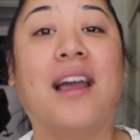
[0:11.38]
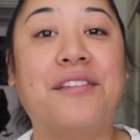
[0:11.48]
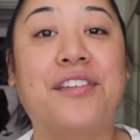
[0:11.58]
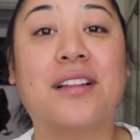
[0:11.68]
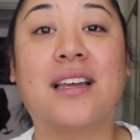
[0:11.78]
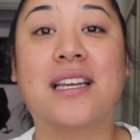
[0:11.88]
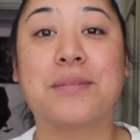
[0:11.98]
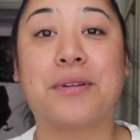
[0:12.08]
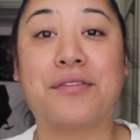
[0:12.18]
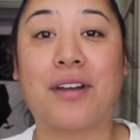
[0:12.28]
I feel like
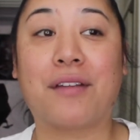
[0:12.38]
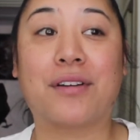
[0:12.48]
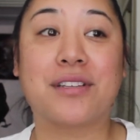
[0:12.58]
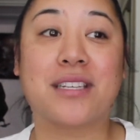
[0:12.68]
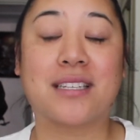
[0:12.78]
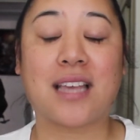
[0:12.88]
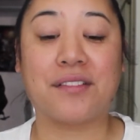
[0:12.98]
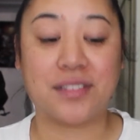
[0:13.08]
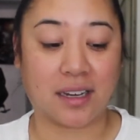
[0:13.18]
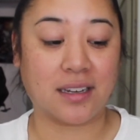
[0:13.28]
it's been forever since
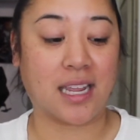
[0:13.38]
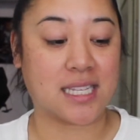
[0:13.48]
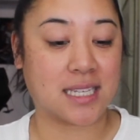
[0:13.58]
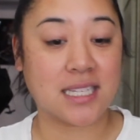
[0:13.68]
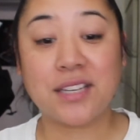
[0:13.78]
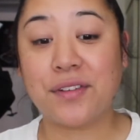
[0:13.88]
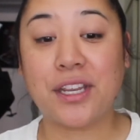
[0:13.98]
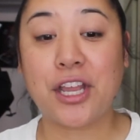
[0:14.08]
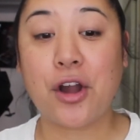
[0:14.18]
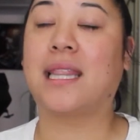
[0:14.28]
I've done a Scentsy
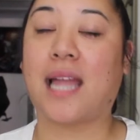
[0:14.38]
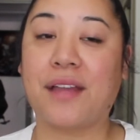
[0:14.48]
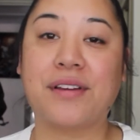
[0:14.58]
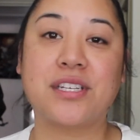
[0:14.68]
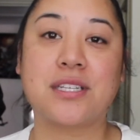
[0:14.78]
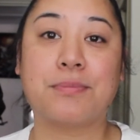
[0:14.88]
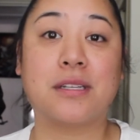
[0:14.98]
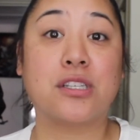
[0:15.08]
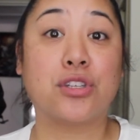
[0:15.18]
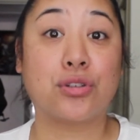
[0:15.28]
video. Life has just
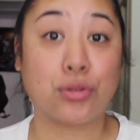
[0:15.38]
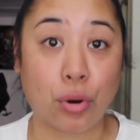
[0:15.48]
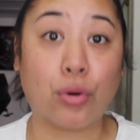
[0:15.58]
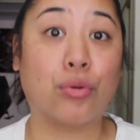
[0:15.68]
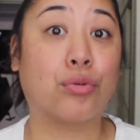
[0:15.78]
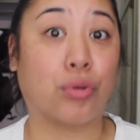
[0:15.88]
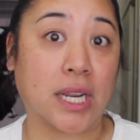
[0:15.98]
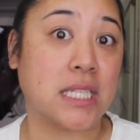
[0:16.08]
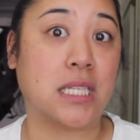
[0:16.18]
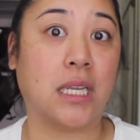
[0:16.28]
been so
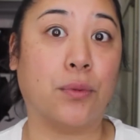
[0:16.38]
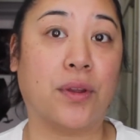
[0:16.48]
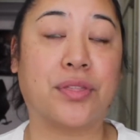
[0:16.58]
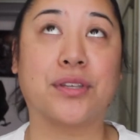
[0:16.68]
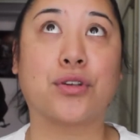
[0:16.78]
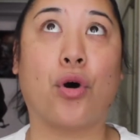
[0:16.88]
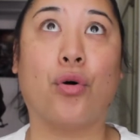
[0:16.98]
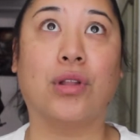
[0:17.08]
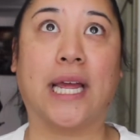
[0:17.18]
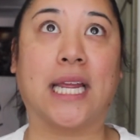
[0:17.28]
crazy with this
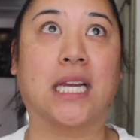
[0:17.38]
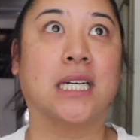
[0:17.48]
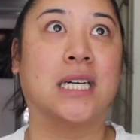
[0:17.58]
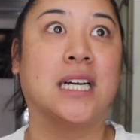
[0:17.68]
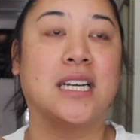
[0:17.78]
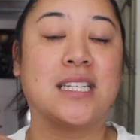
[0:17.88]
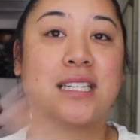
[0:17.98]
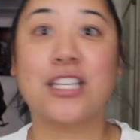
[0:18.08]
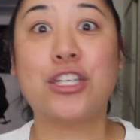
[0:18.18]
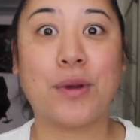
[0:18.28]
whole like
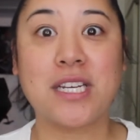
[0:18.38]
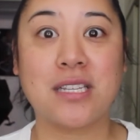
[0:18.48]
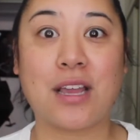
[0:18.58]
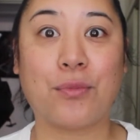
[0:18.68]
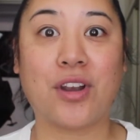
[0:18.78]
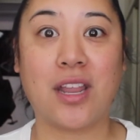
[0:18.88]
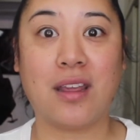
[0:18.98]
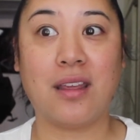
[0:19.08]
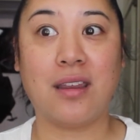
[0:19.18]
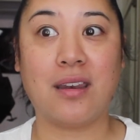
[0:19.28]
situation that we're
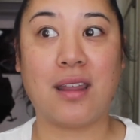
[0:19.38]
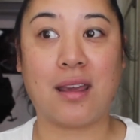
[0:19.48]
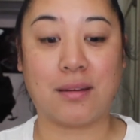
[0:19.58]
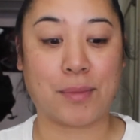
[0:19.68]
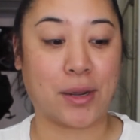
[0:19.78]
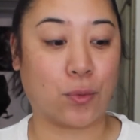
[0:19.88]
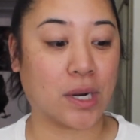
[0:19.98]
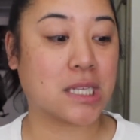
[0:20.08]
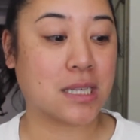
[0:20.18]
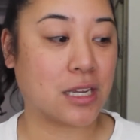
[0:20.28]
in and my
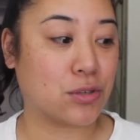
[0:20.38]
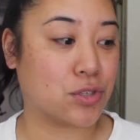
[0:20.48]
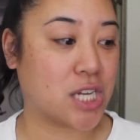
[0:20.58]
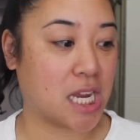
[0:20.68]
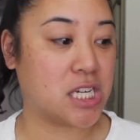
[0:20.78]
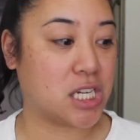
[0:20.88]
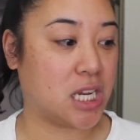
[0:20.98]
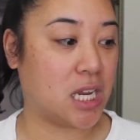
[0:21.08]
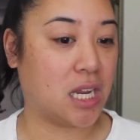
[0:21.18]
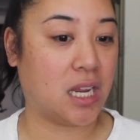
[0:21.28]
work schedule
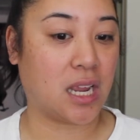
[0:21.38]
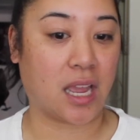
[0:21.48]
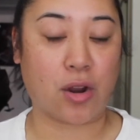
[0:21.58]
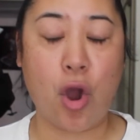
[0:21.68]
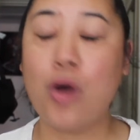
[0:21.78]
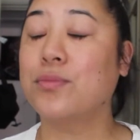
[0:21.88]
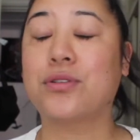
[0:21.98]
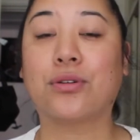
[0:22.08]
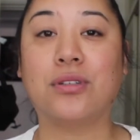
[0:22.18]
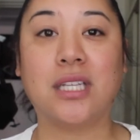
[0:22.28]
changing and
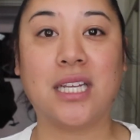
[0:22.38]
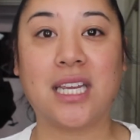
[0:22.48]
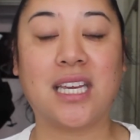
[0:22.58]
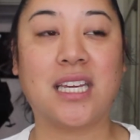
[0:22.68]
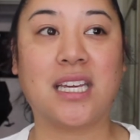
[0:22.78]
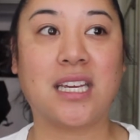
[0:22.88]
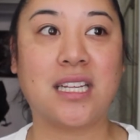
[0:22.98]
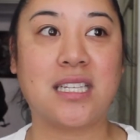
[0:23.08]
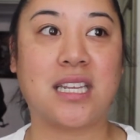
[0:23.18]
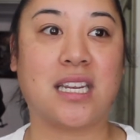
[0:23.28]
homeschooling kids